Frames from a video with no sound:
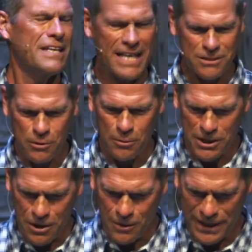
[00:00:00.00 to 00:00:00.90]
That's where we're
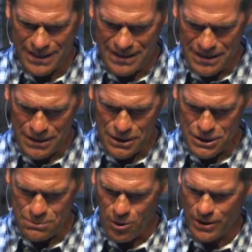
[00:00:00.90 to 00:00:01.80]
going
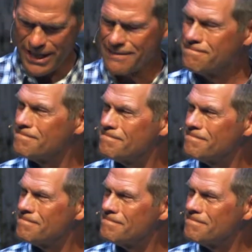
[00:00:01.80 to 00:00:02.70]
this morning.
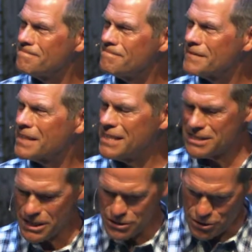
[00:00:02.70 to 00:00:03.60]

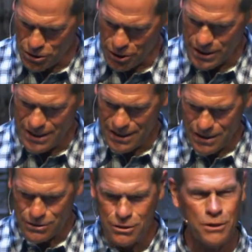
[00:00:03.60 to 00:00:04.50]
This is good
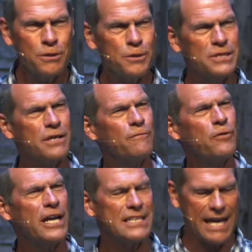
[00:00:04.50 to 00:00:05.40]
news,
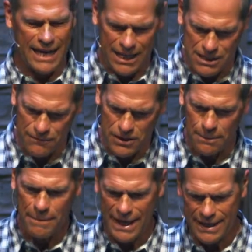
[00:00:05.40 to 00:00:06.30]
for at the end of
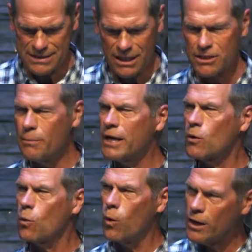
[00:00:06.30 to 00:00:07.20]
lament, no matter
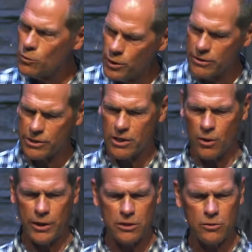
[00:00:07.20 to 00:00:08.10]
what we are
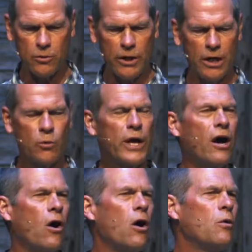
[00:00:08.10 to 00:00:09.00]
going through, we
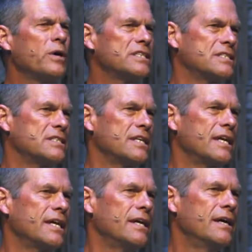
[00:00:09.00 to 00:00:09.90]
always
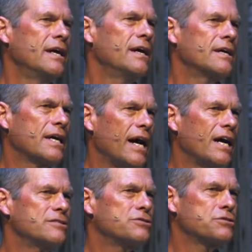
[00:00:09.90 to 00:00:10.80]
see
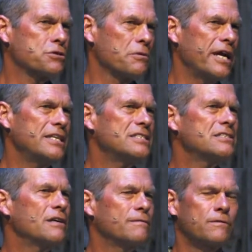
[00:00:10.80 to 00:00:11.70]
God's
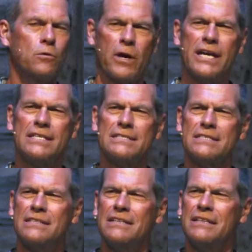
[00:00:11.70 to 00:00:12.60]
trace of
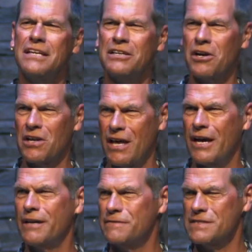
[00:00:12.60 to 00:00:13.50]
grace in our
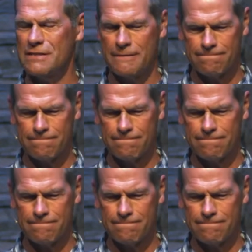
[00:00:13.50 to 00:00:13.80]
lives.